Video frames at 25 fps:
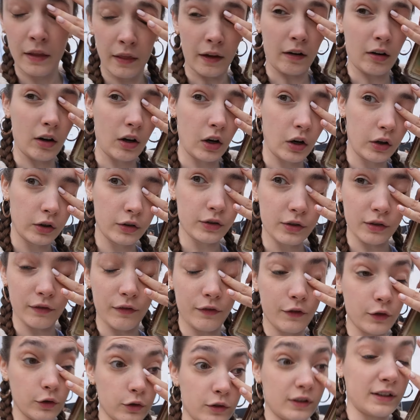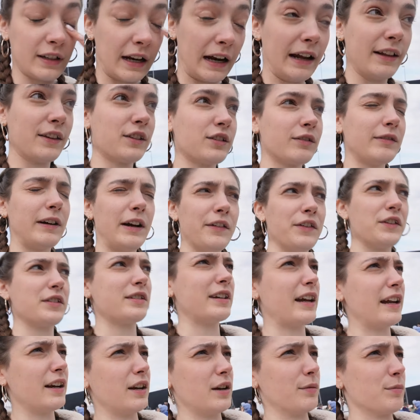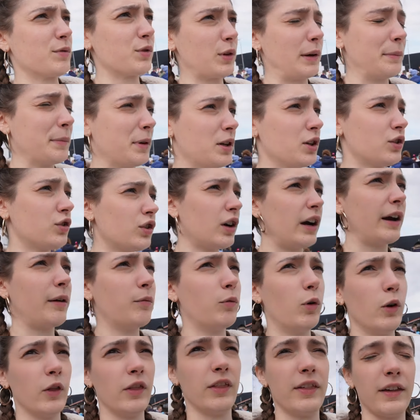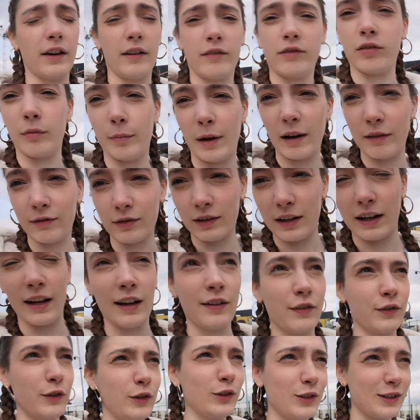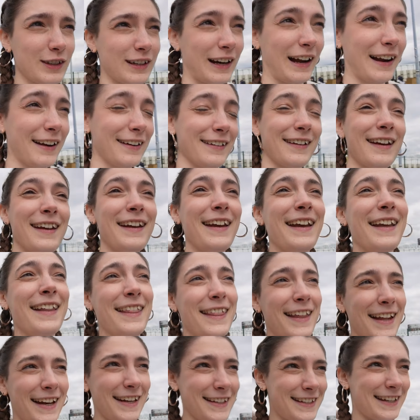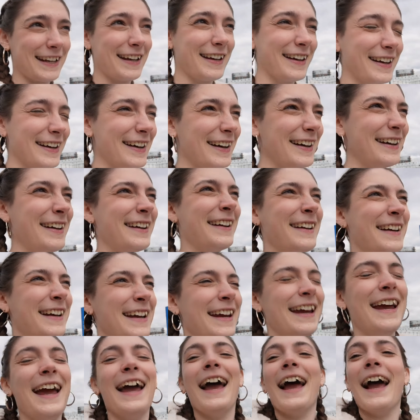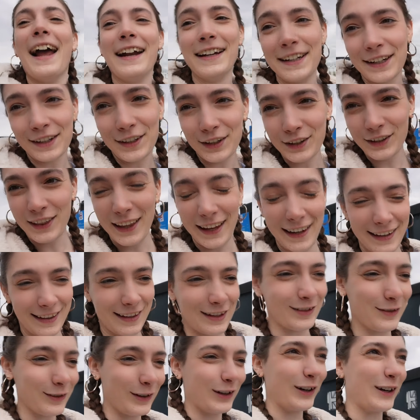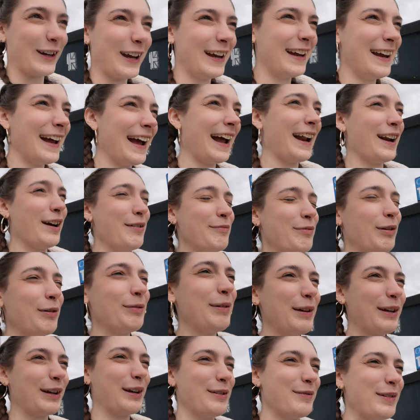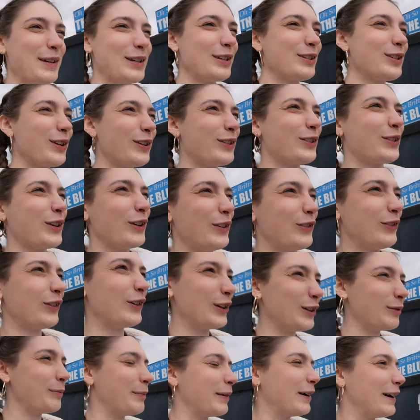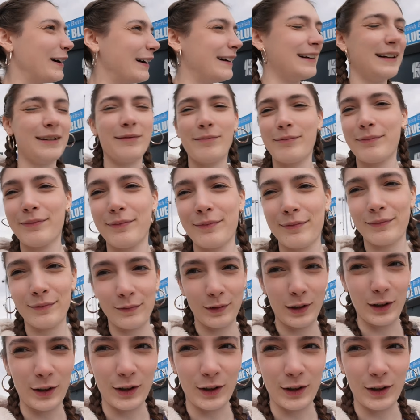There are loads of food stands around the stadium, so I'm going to try one thing from every food stand that is here and include that in this vlog. And I'm probably going to be so, so full, but we